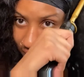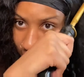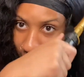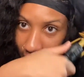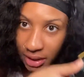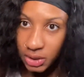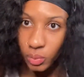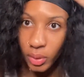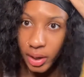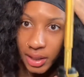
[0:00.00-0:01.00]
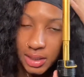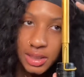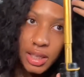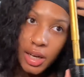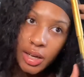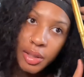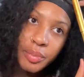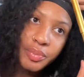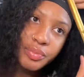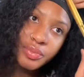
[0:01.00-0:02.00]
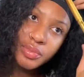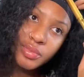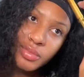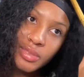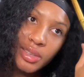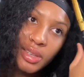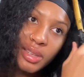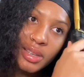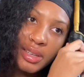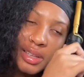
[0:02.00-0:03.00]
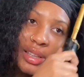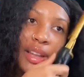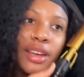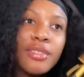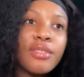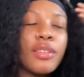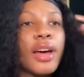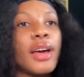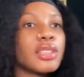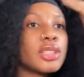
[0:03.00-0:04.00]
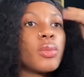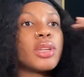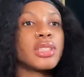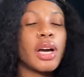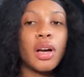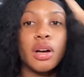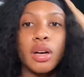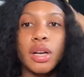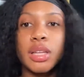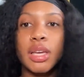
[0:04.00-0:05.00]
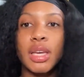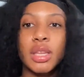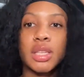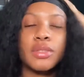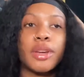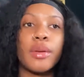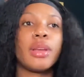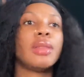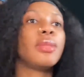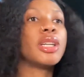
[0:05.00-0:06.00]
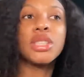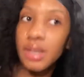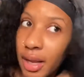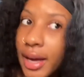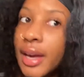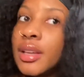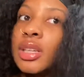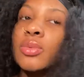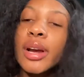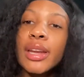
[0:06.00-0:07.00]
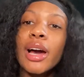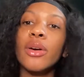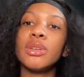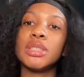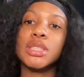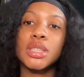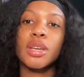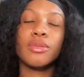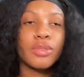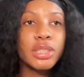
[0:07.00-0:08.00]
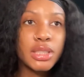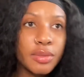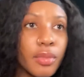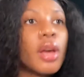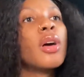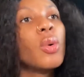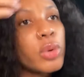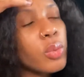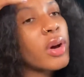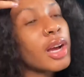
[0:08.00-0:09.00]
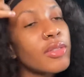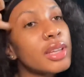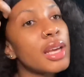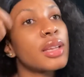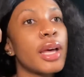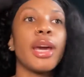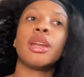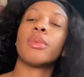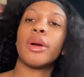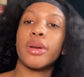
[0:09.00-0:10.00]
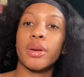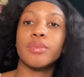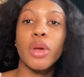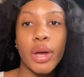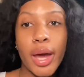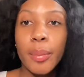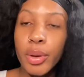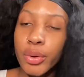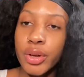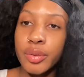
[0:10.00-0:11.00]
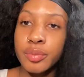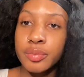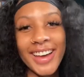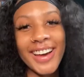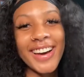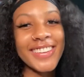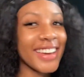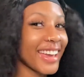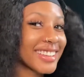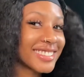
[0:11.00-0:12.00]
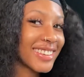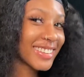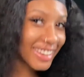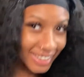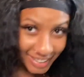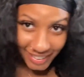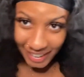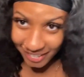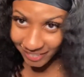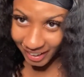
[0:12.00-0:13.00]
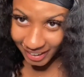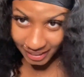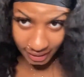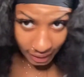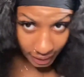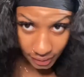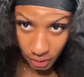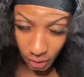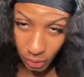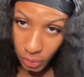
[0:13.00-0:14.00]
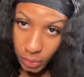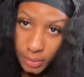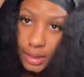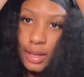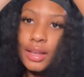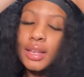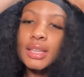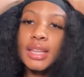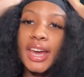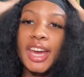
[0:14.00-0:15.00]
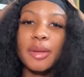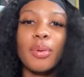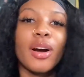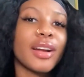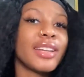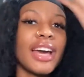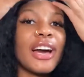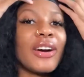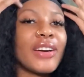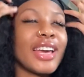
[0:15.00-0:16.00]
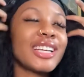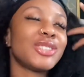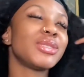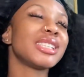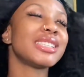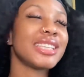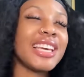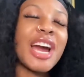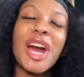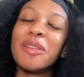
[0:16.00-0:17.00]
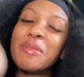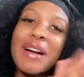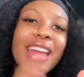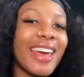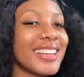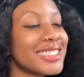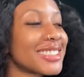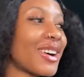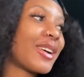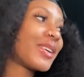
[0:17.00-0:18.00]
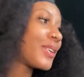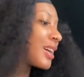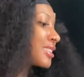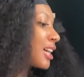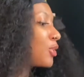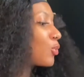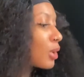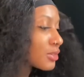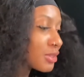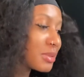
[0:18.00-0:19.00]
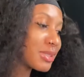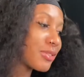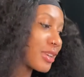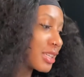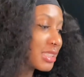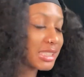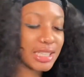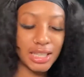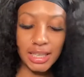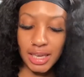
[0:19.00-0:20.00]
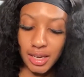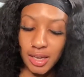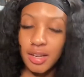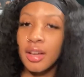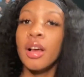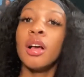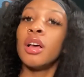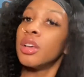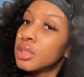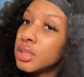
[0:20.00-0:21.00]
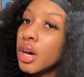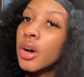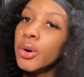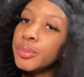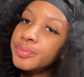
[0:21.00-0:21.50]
but I just wanted to lay flat, so once I curl it, it looks very much laid. Because right now you see it's looking frizzy. We want everything laid around here. Okay, period. Okay, so y'all, I finally got the whole laid part down, and as you can see, I already put my lashes on because I know it's gonna be some fine shit. Yeah, so